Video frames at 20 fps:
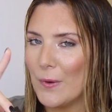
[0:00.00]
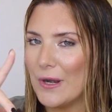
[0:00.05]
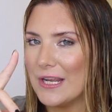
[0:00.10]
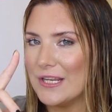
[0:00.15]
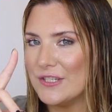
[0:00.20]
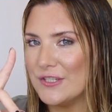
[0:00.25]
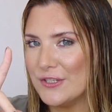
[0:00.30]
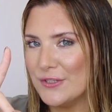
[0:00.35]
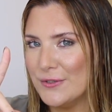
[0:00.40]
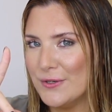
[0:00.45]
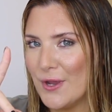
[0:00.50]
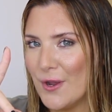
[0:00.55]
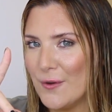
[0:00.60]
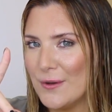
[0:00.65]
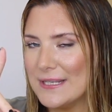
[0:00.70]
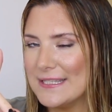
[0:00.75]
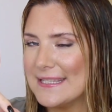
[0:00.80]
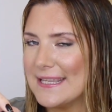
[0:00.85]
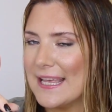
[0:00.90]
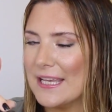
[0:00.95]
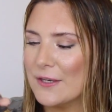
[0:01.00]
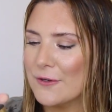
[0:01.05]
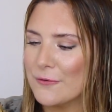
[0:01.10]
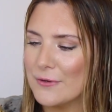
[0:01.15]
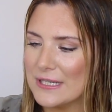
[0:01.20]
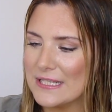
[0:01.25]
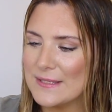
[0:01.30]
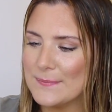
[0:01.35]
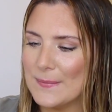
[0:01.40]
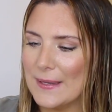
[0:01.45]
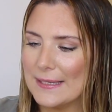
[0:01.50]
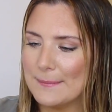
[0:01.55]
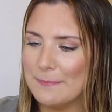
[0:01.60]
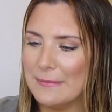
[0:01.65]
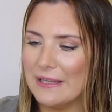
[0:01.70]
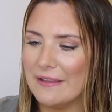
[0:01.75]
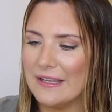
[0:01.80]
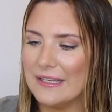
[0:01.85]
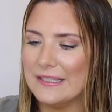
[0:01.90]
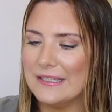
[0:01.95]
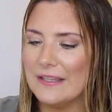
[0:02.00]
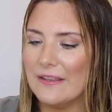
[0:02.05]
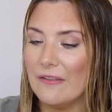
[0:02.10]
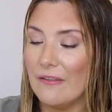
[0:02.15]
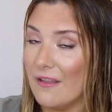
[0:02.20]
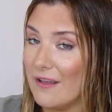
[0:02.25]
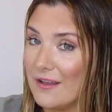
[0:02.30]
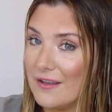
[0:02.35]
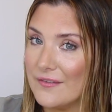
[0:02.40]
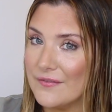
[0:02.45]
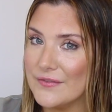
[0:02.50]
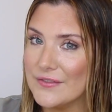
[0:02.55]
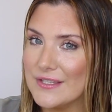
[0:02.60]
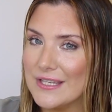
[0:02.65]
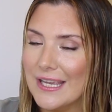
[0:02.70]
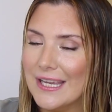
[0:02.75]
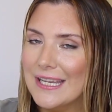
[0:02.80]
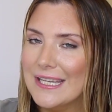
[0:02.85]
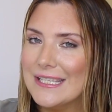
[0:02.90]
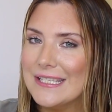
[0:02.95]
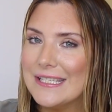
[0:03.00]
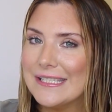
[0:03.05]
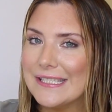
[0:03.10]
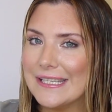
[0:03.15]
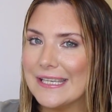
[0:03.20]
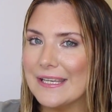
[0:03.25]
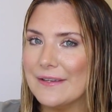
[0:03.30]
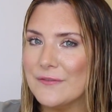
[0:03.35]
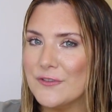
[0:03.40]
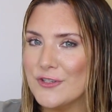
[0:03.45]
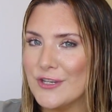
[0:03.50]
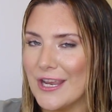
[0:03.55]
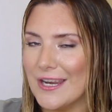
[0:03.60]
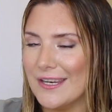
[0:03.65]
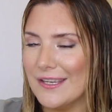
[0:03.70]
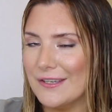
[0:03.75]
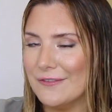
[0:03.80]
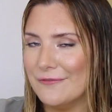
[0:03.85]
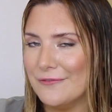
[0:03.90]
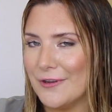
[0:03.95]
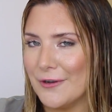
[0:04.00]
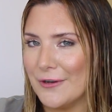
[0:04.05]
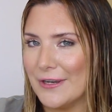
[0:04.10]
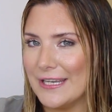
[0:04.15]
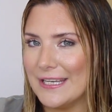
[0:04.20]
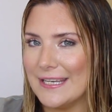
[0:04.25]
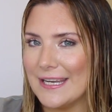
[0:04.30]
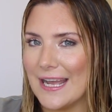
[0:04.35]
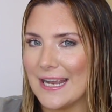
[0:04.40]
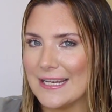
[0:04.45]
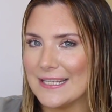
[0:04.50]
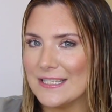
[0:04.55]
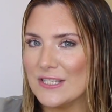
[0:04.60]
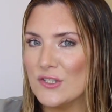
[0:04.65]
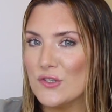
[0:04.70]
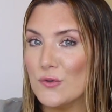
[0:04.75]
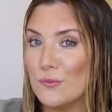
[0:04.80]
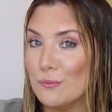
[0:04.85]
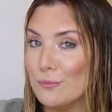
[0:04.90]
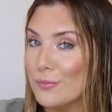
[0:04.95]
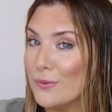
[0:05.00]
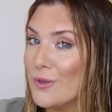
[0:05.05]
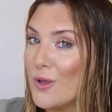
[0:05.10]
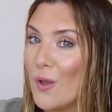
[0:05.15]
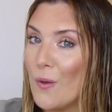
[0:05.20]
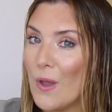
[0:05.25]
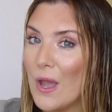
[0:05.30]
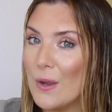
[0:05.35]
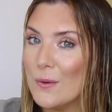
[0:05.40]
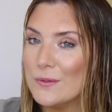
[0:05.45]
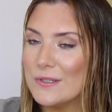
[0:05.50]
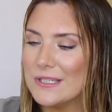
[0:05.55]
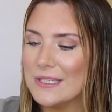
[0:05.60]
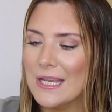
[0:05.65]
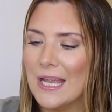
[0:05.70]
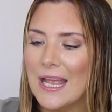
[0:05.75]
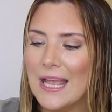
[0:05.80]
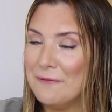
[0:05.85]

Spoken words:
What I do know is that Chris McMillan loves to give Jen a very nice blowout.